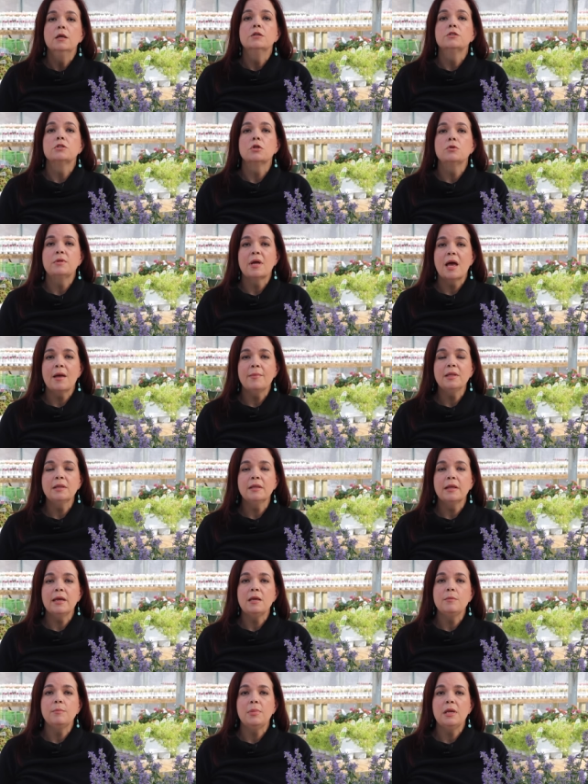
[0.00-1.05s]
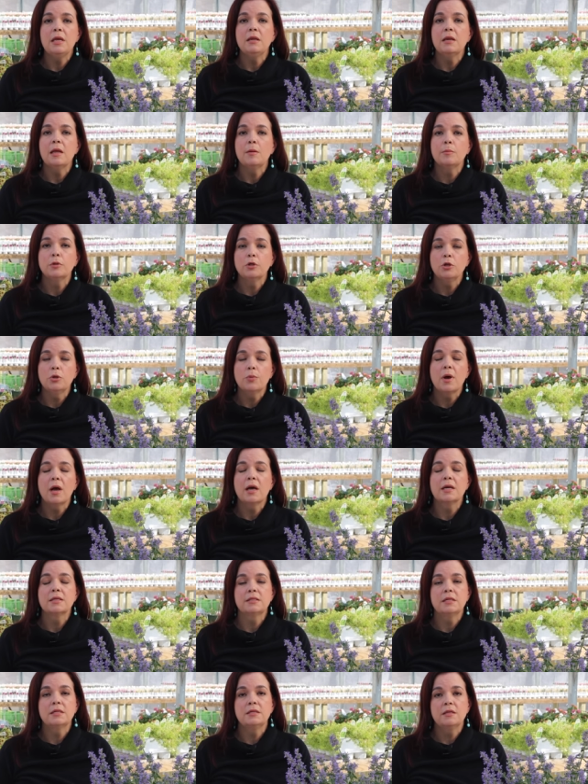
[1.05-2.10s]
So Diamond Lake being a blue
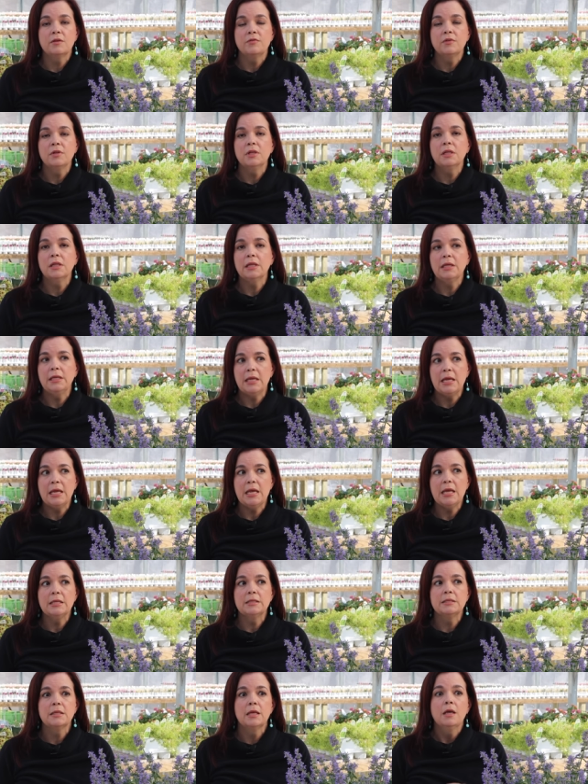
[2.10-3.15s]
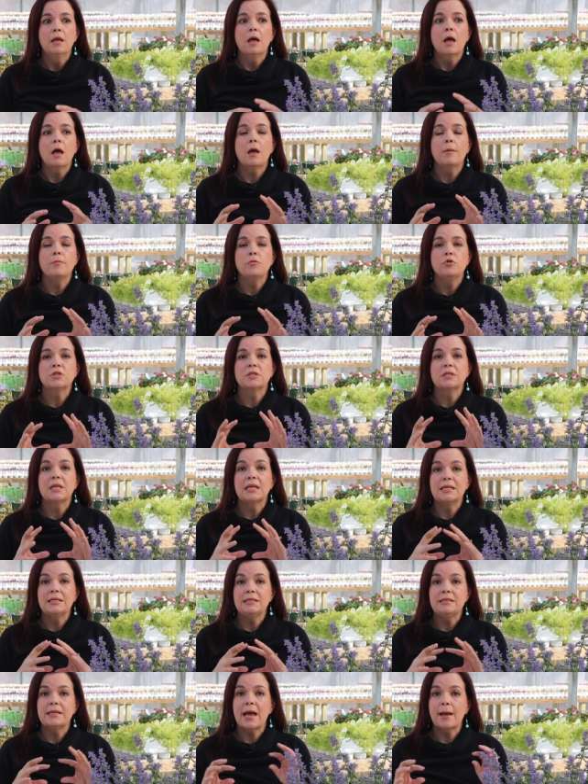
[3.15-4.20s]
hosta definitely needs um, just
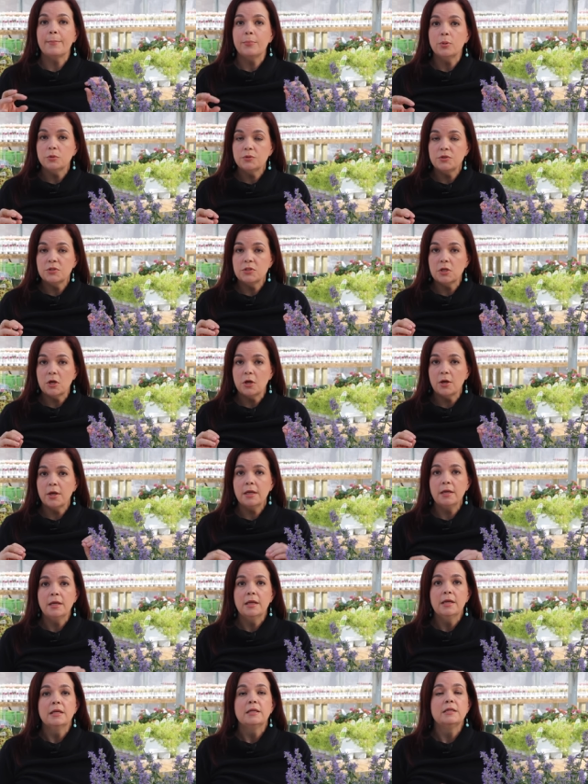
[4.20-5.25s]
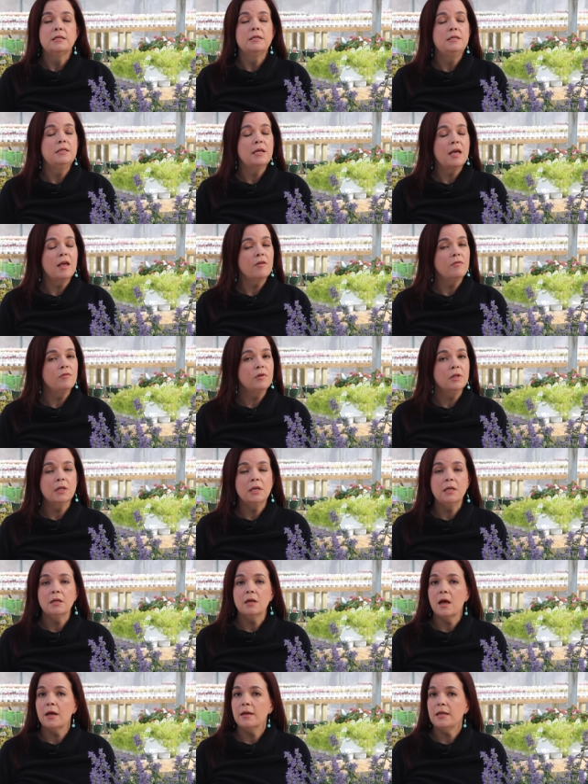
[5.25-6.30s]
dappled sun, definitely
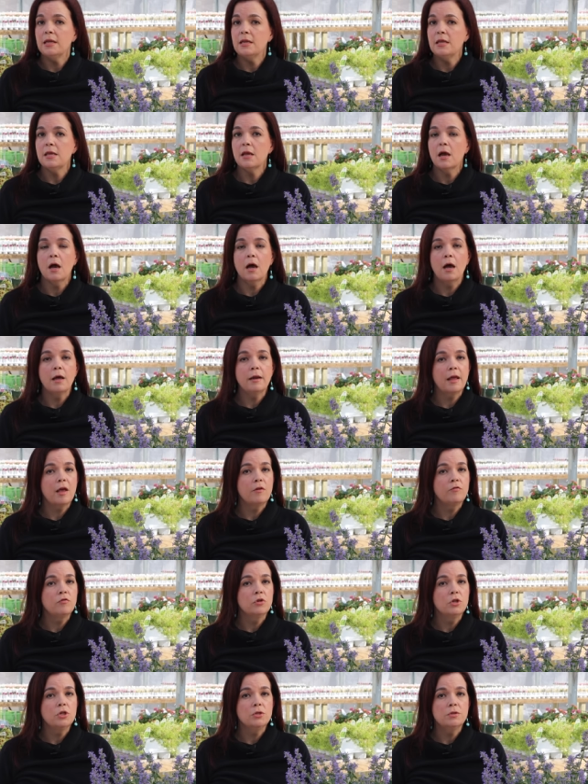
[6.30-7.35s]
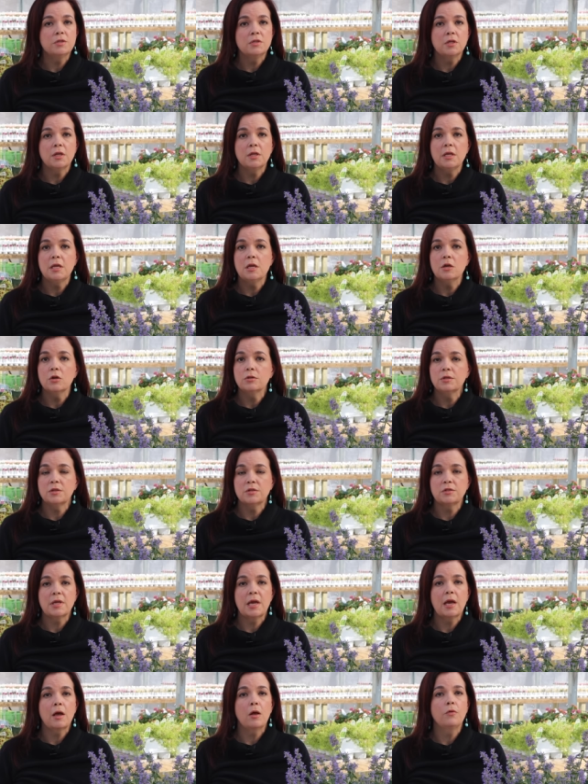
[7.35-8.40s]
not any hot afternoon sun here in the
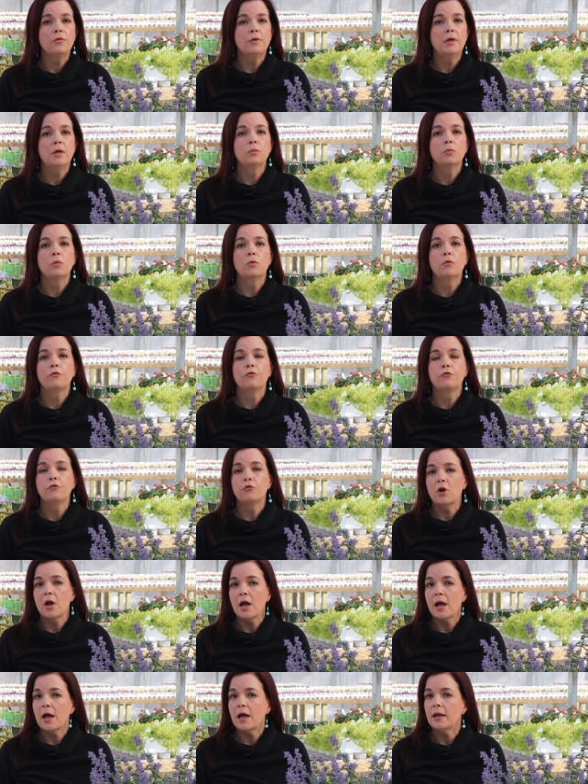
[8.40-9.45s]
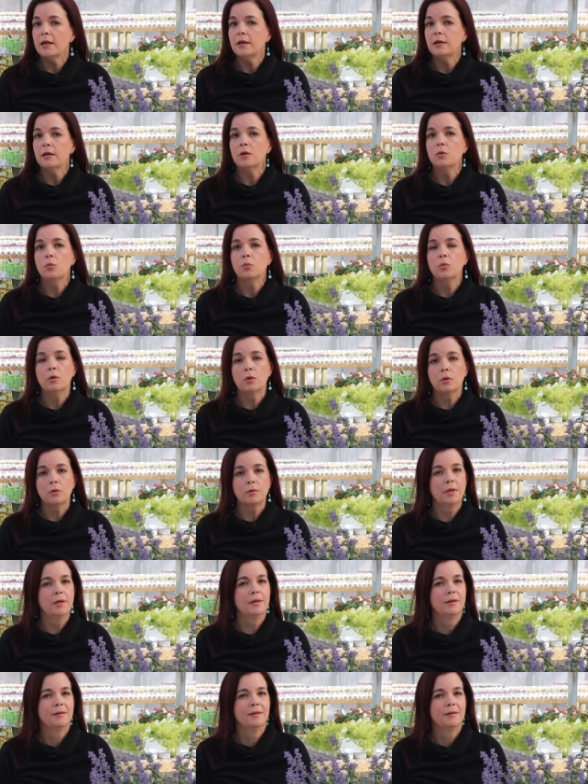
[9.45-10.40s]
south. It will fry and it will